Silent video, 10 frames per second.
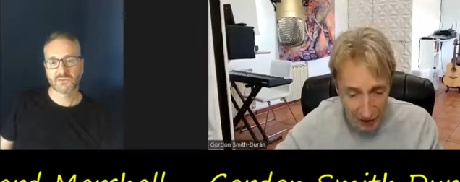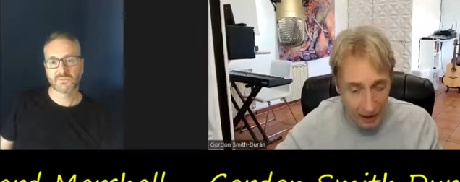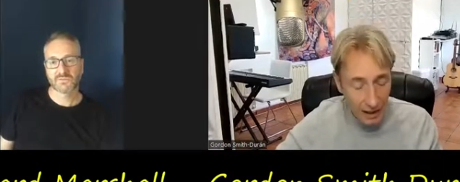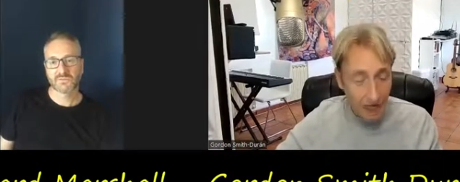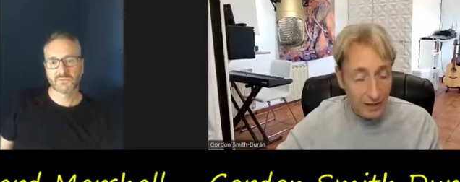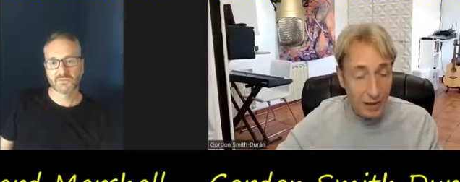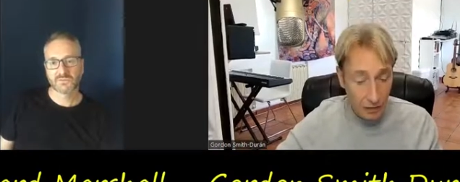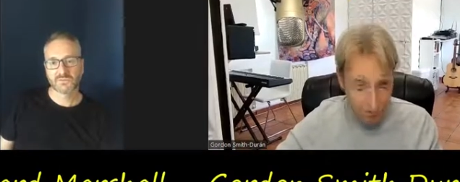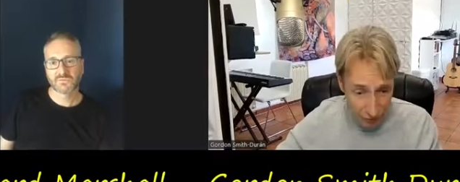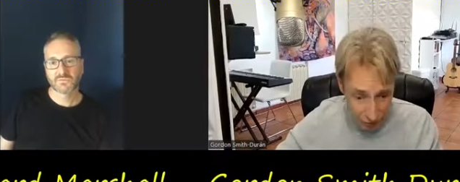Speaker 1: think that,
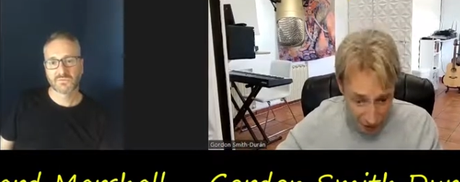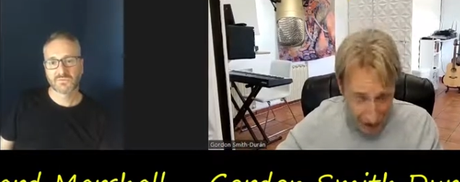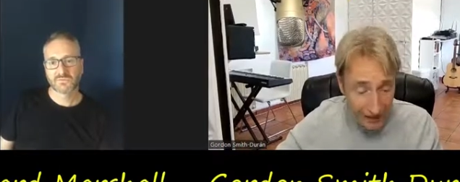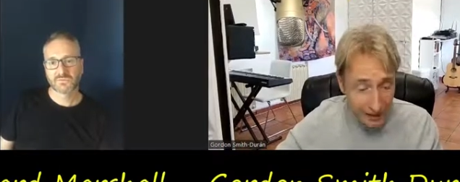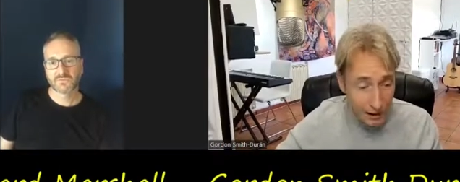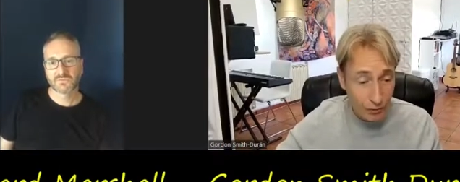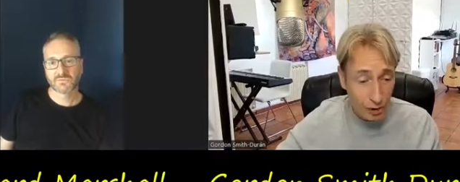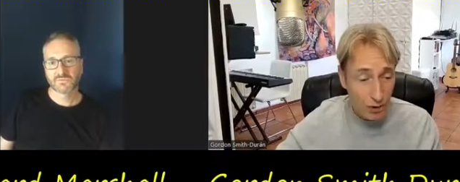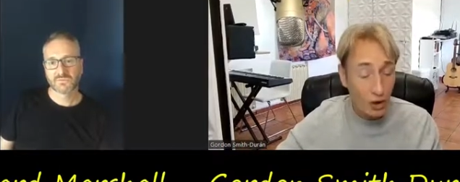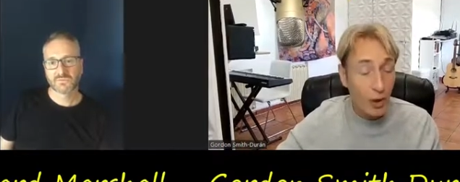if, if you think that
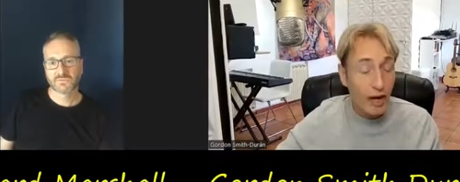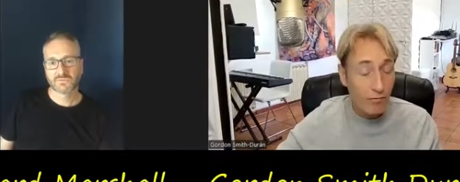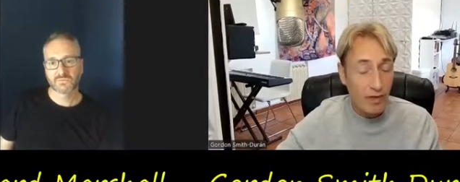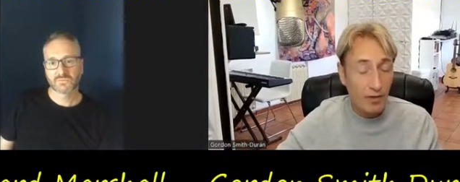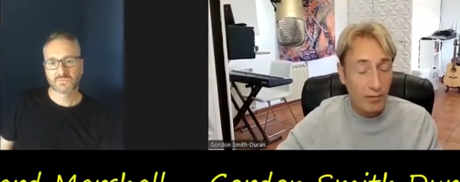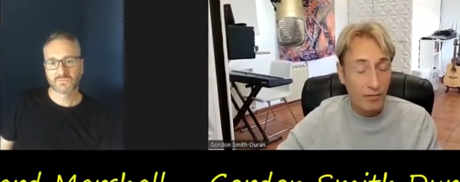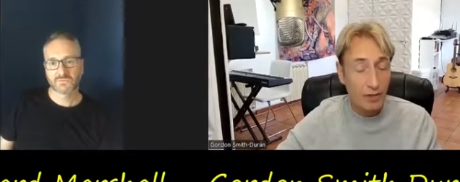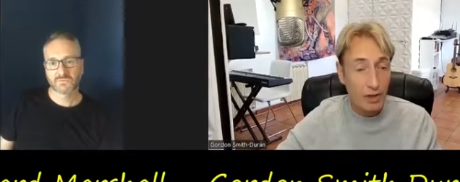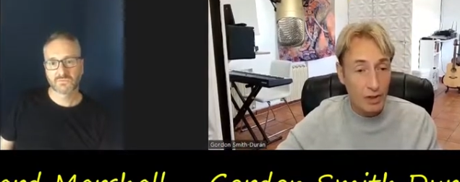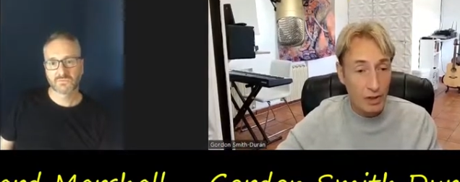you've got to know everything
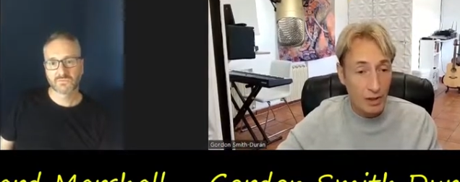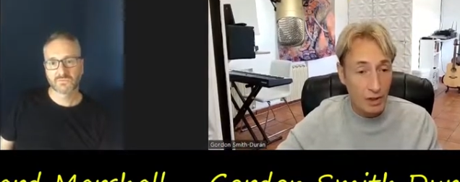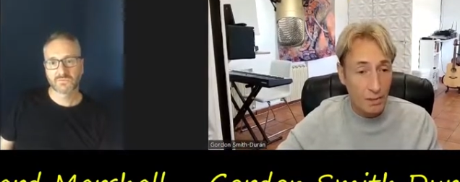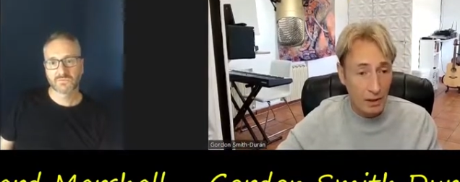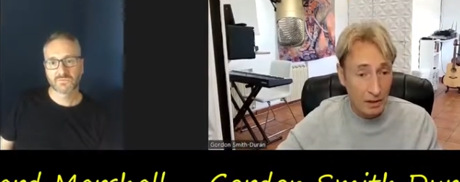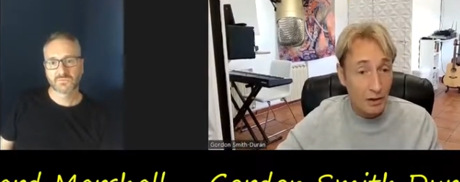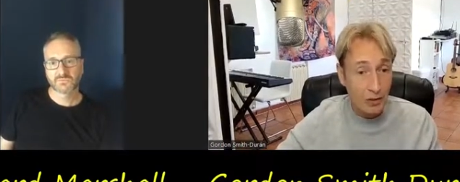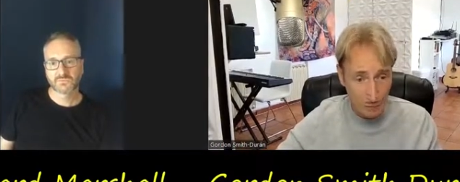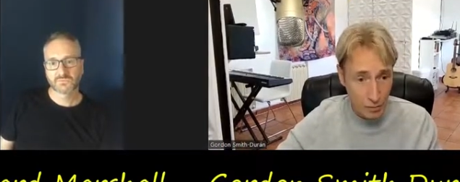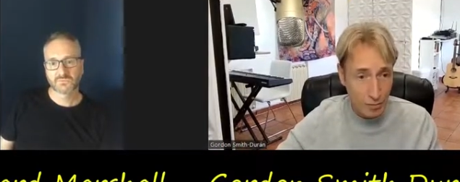before you start speaking,
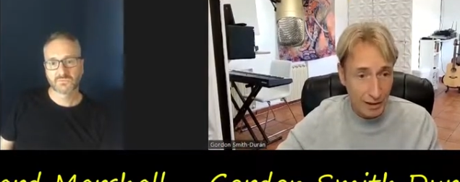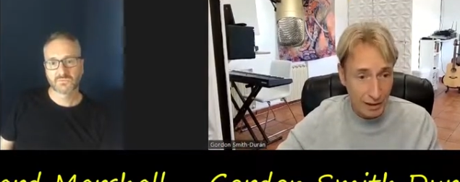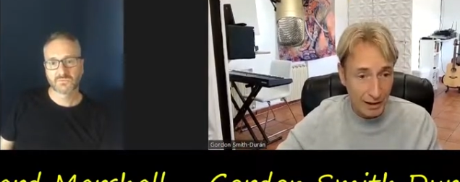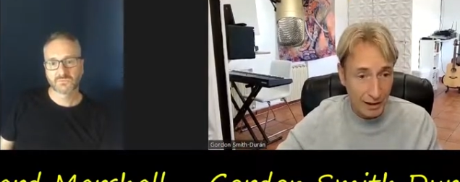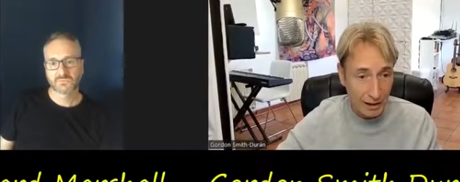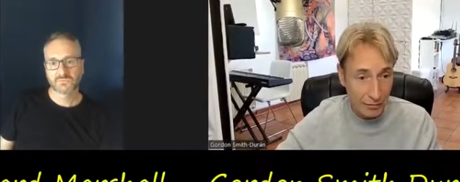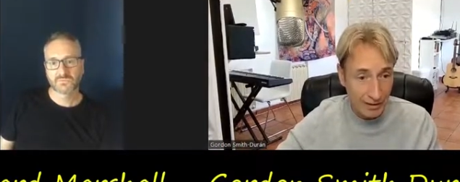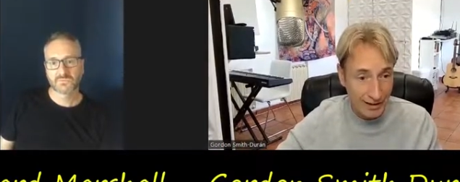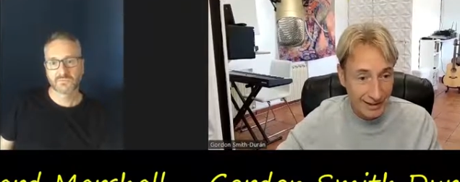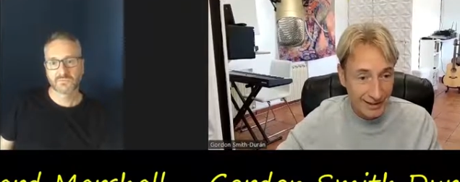you'll never speak in your life.
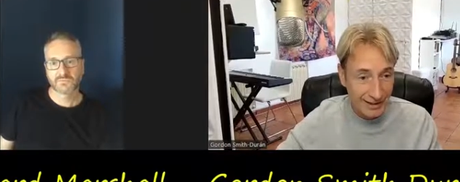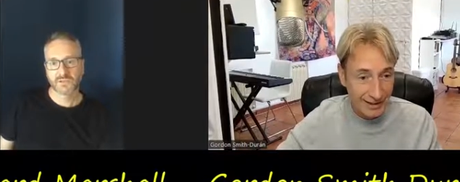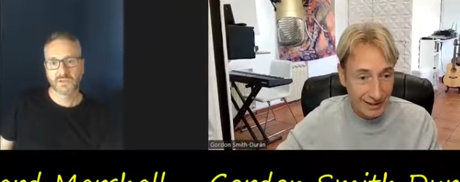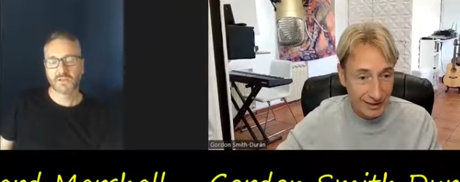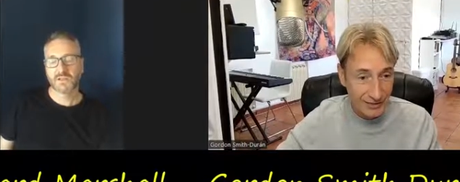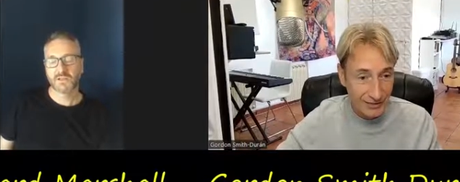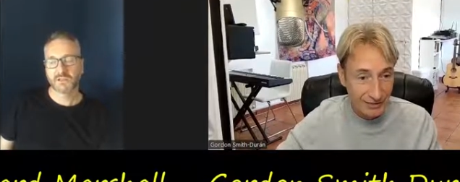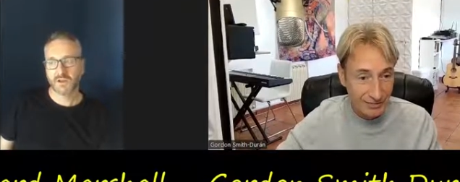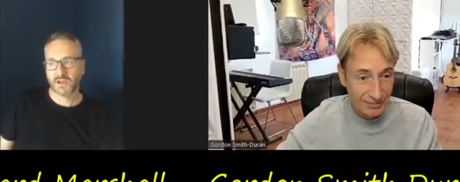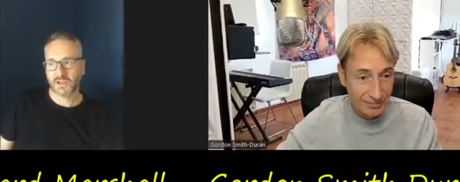You know.
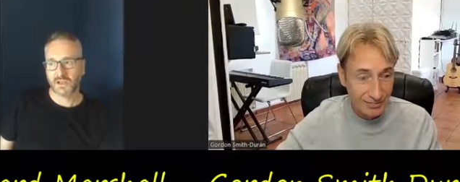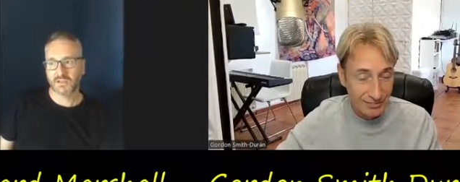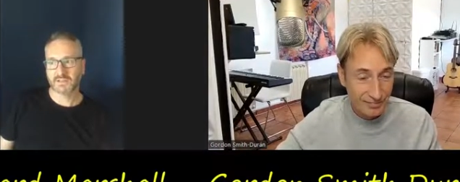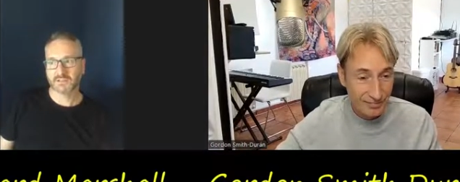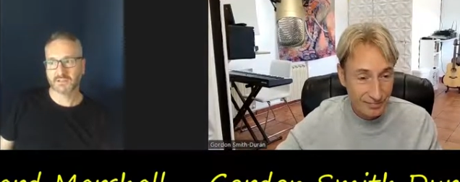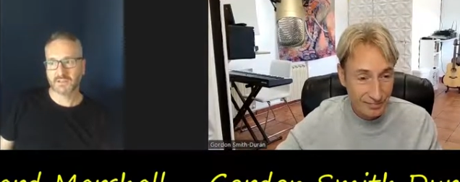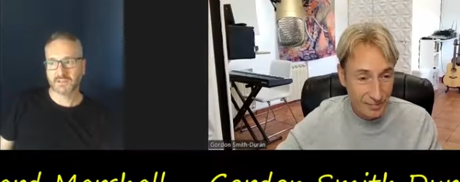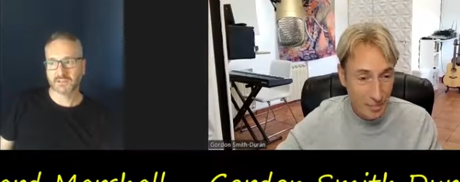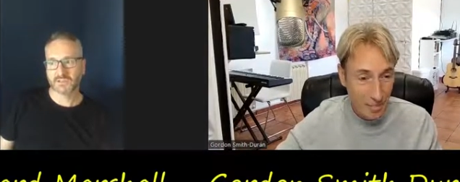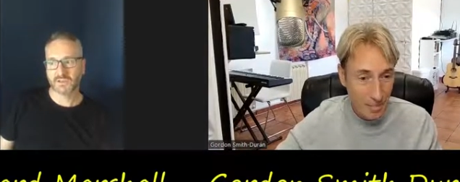
Speaker 2: No, it's a
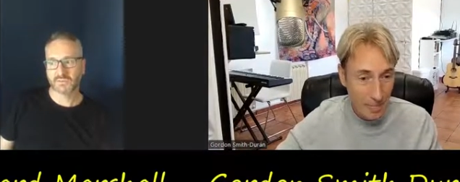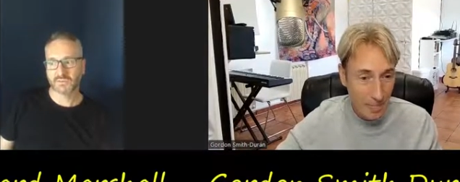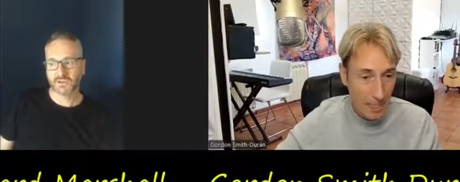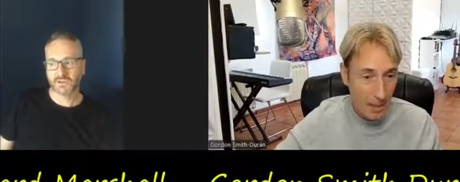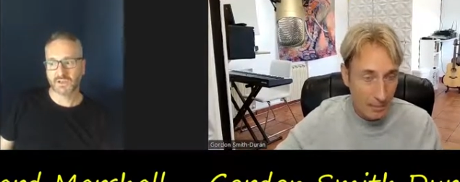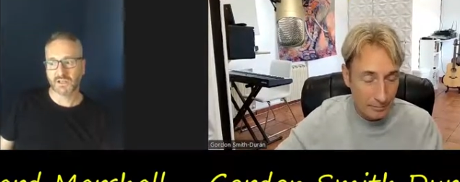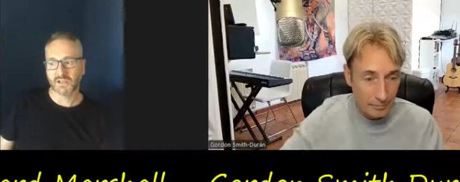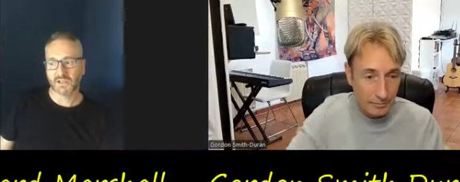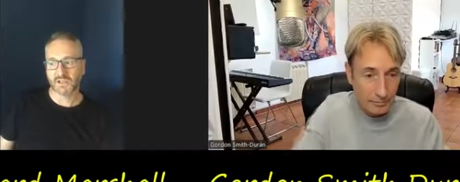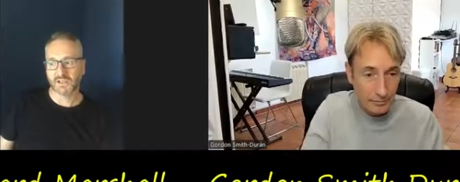it's a really good point that,
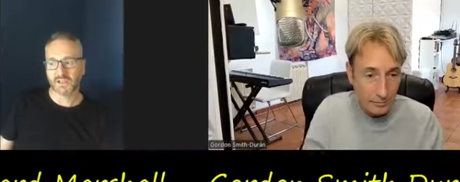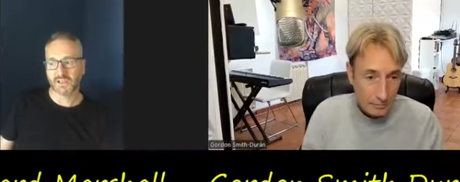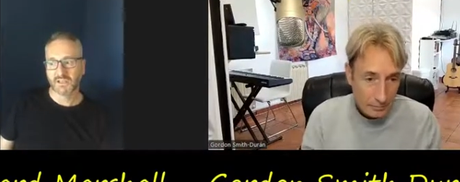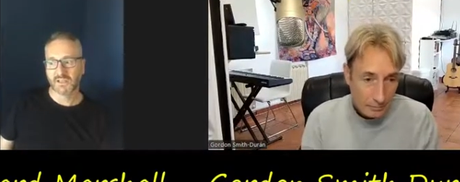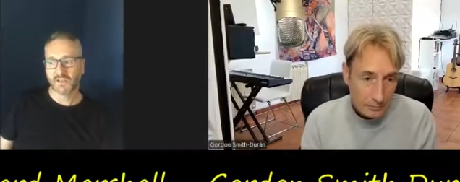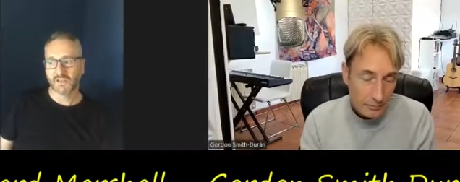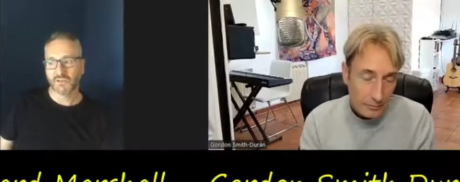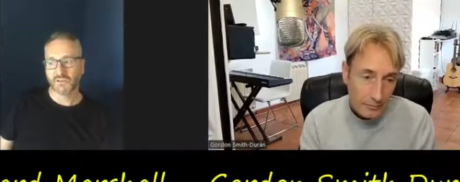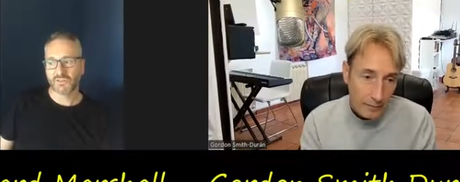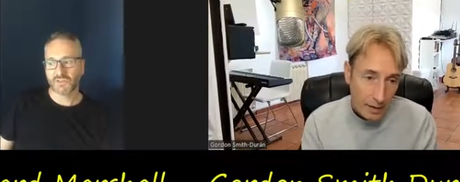and I, I
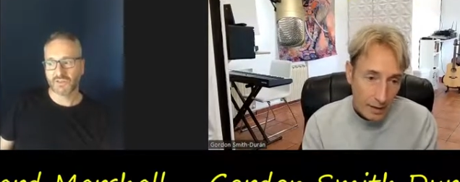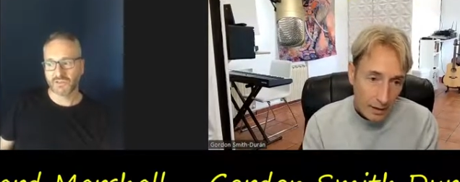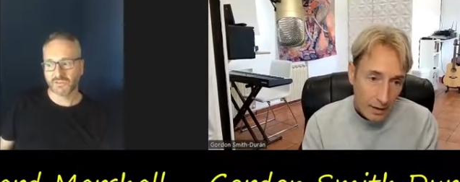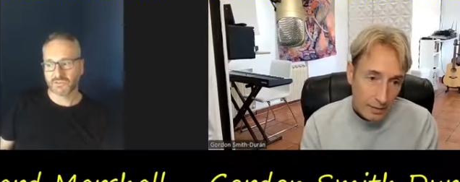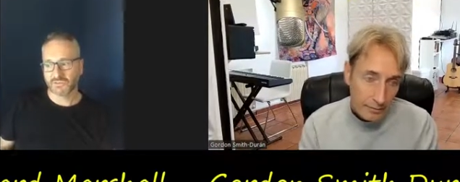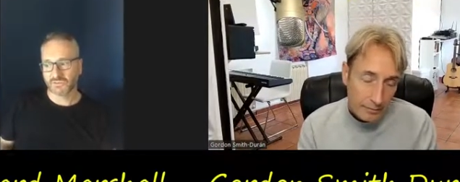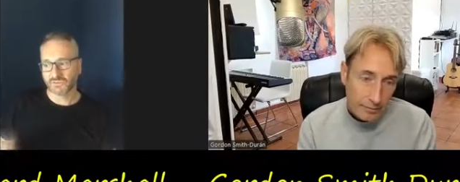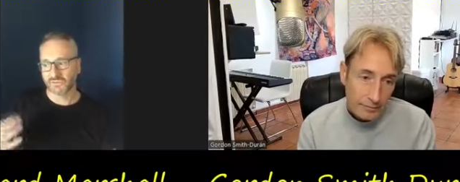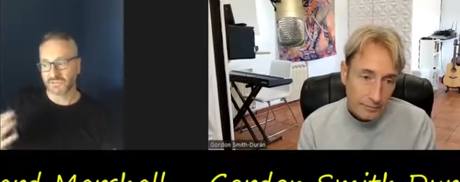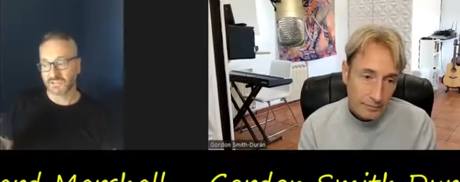another thing I used to
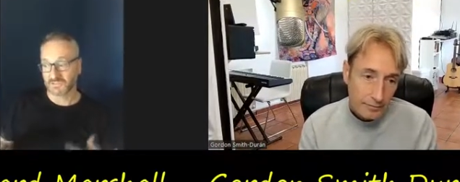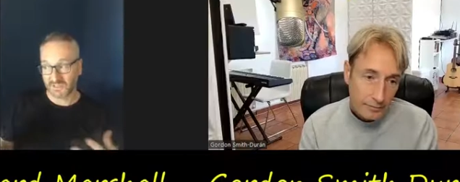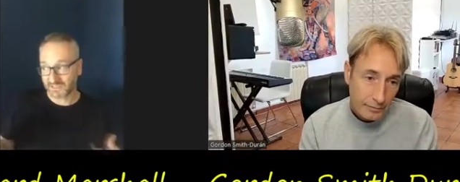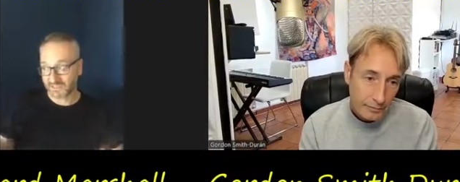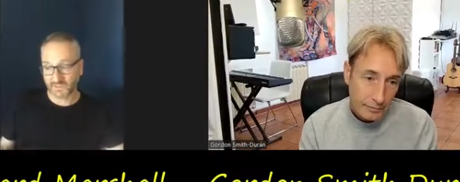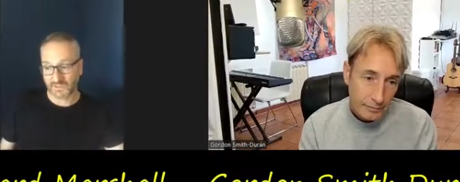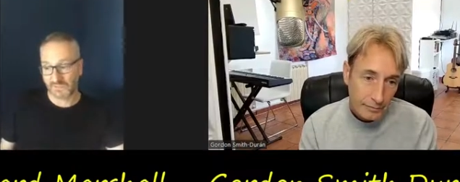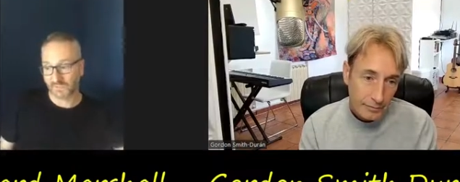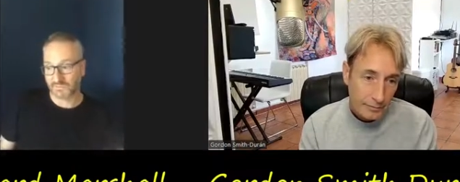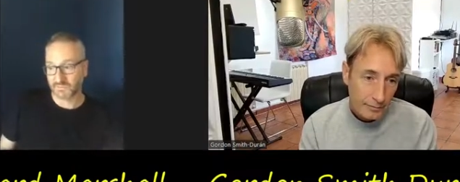do all the time, and I still do it
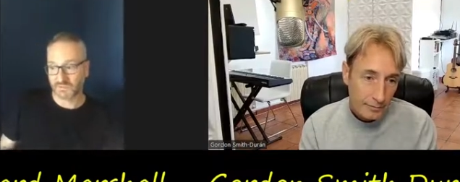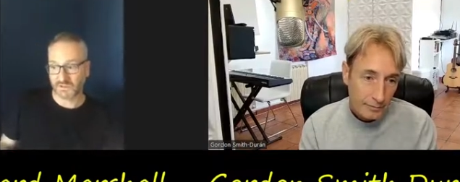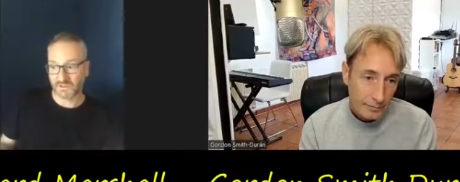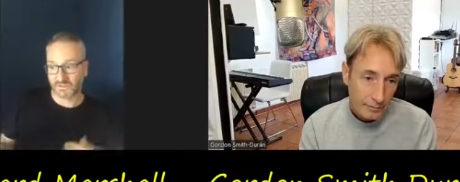now, depending